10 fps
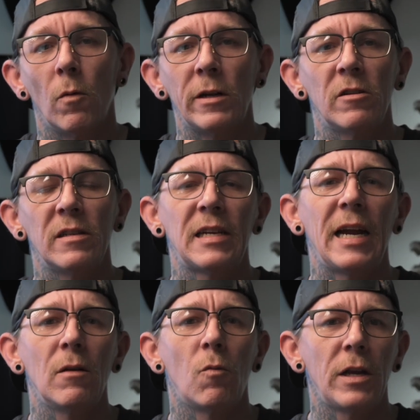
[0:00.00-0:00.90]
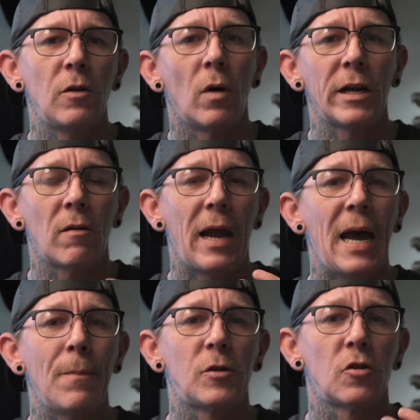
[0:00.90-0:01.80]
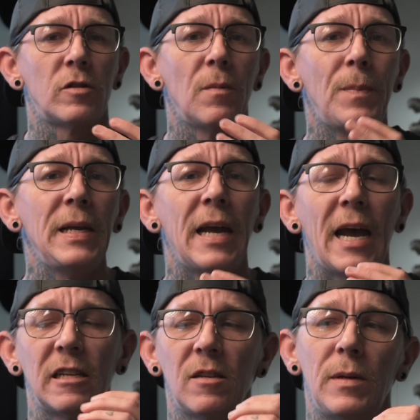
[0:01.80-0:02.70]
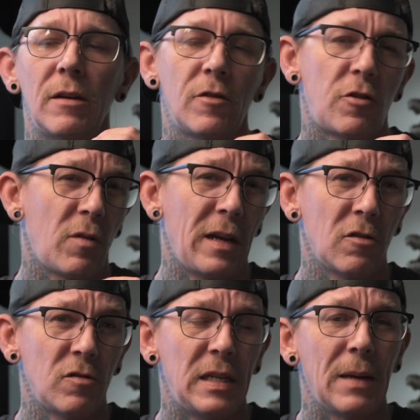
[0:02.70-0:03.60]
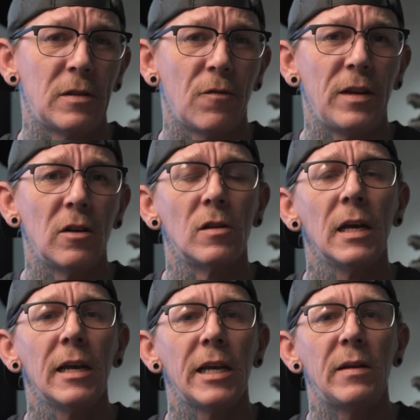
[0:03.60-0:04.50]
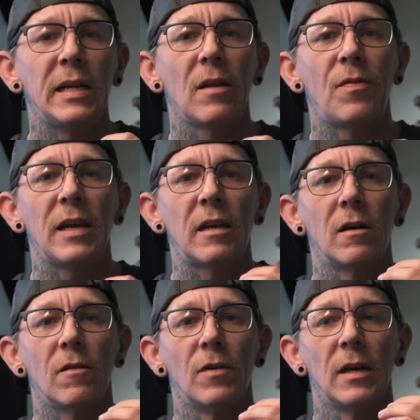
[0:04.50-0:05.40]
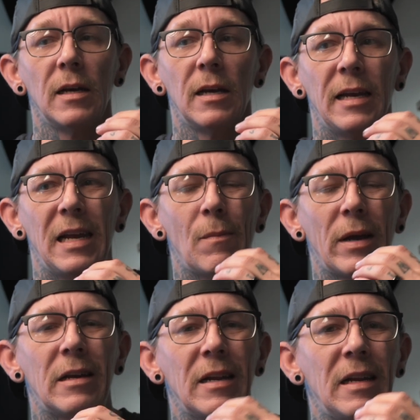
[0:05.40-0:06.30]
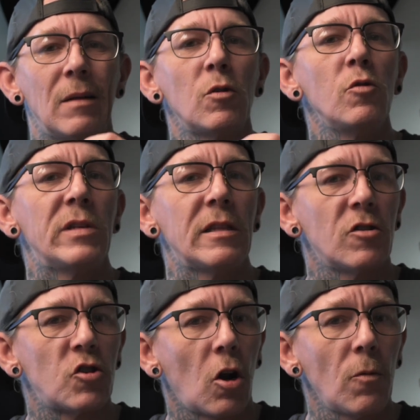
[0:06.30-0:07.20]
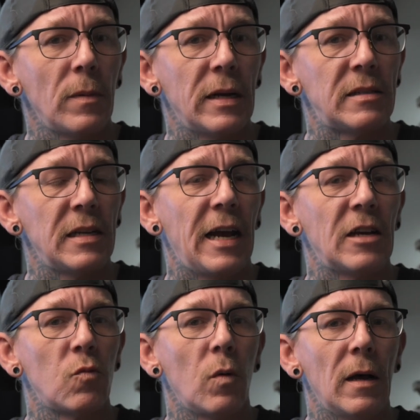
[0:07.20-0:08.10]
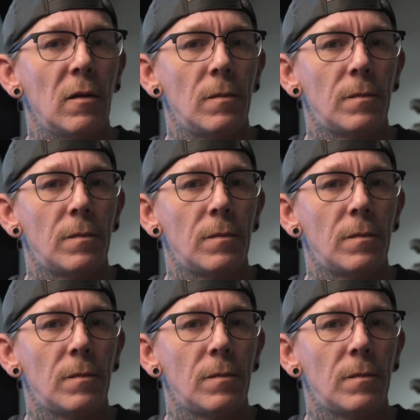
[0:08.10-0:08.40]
When you're deciding what you want your aperture to be at to be able to create those depths of field, you need to think of, am I going to end up losing the sharpness as well?